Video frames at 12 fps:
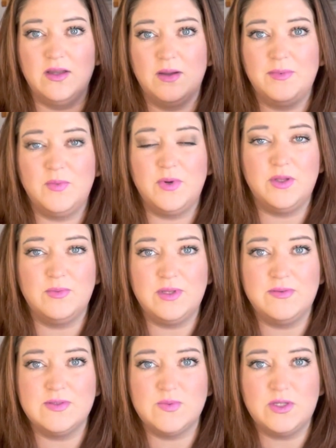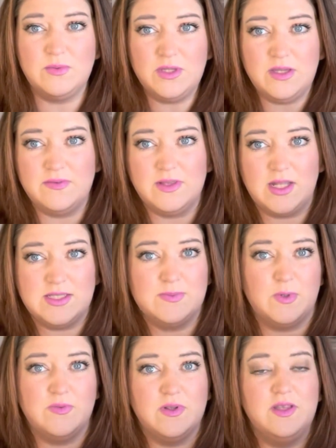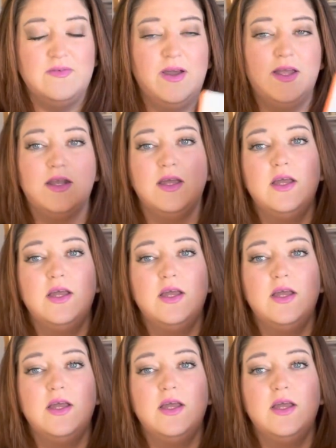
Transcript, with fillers: I mean what you believe is what you believe and that's perfectly fine.